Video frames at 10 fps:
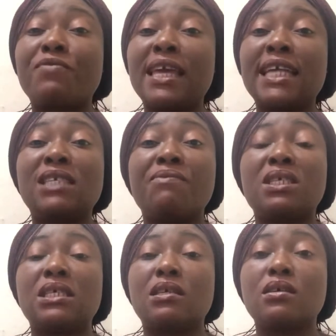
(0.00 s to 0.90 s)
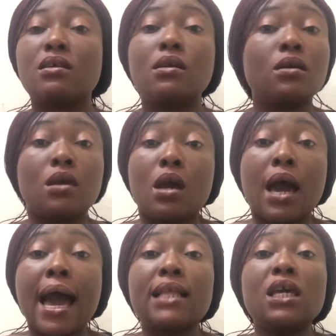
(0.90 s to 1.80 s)
negativity.
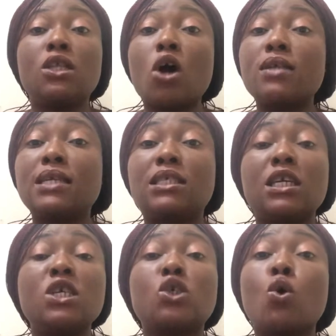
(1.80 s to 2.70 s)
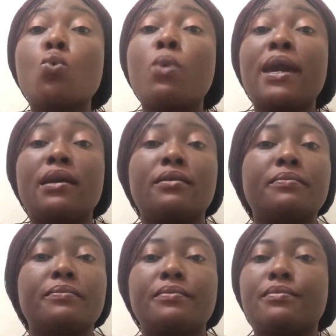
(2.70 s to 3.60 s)
And He does it in His own way.
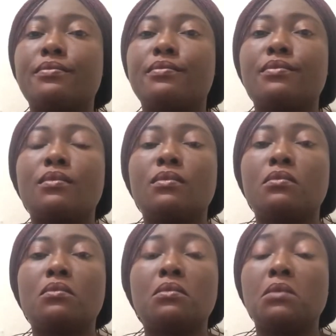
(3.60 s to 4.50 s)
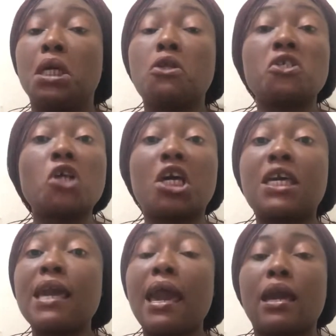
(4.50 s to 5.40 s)
He does not
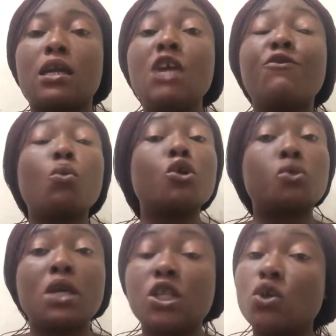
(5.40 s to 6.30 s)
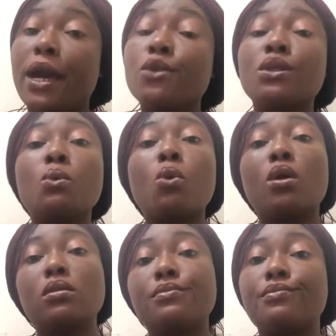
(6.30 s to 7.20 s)
care if you want to hit your head on the
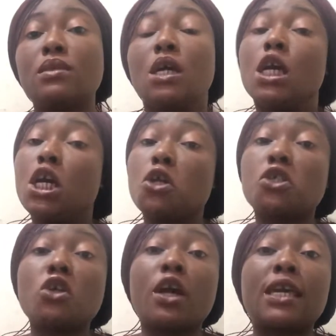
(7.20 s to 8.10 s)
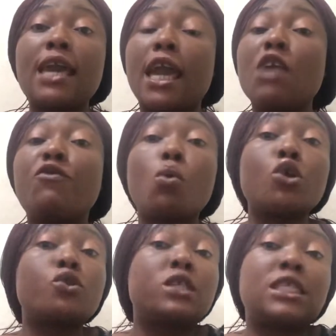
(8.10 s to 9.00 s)
wall. He does not care if you
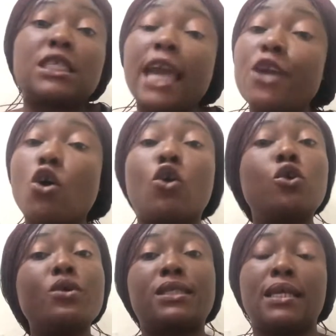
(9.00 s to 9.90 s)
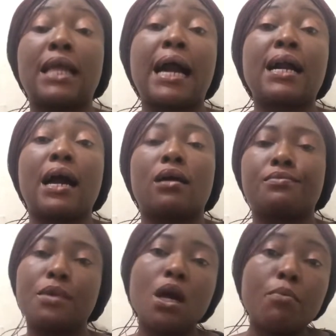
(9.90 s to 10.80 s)
want to tear your clothes in anger,
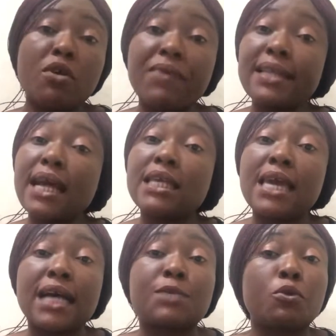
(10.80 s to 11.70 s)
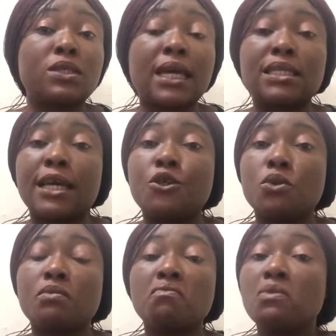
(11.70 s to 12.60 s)
provided He has protected
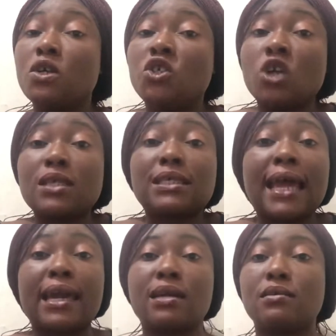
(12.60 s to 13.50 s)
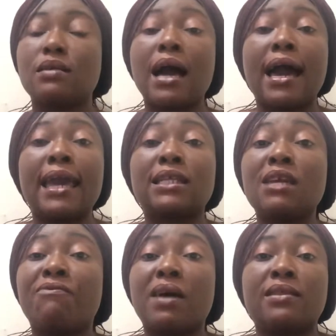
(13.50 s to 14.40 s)
you, just like our earthly
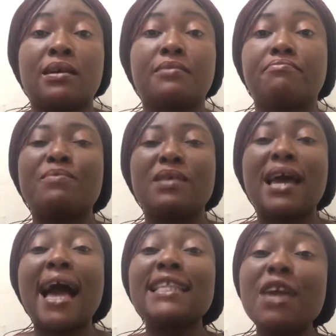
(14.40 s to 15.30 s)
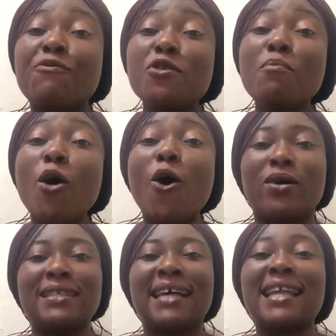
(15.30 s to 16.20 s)
Father, and even more
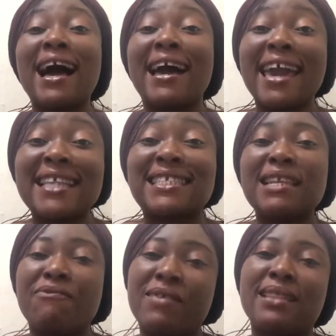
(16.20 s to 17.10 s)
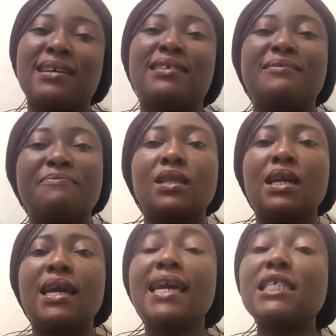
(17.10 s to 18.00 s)
than our earthly Father.
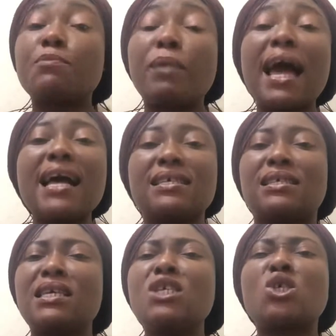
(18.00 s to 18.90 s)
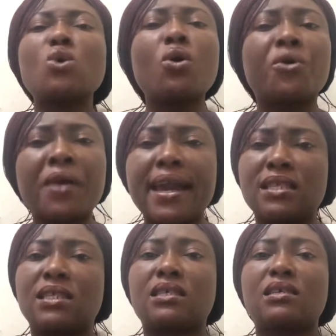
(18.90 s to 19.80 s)
His plans is so
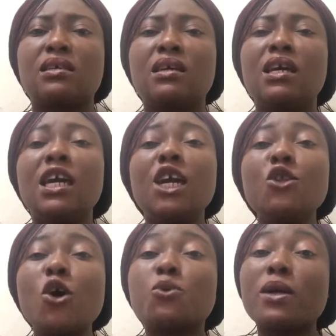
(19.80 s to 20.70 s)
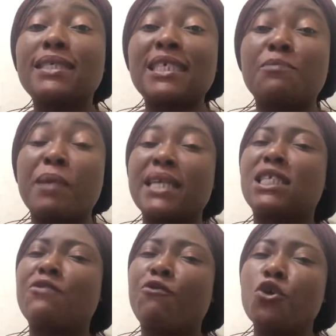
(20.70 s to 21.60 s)
great. He knows what is
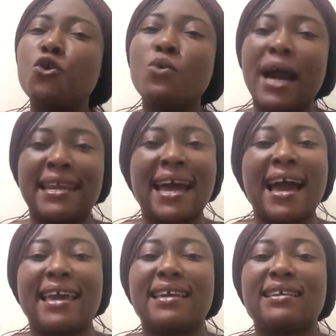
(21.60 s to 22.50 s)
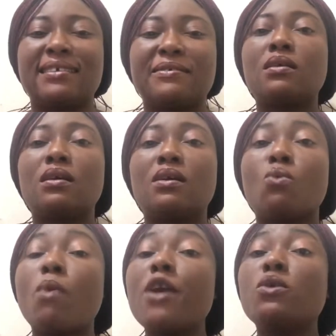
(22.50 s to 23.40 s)
best for you and I.
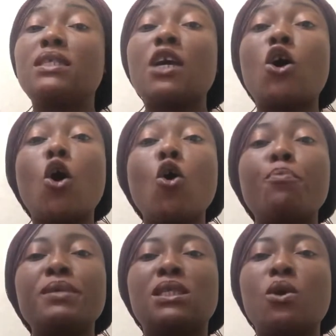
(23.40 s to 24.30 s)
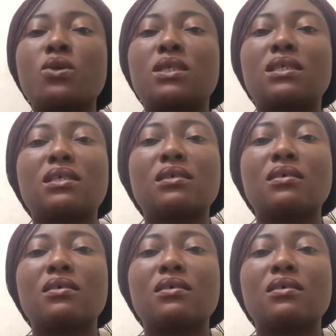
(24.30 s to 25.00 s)
When you think all hope is lost,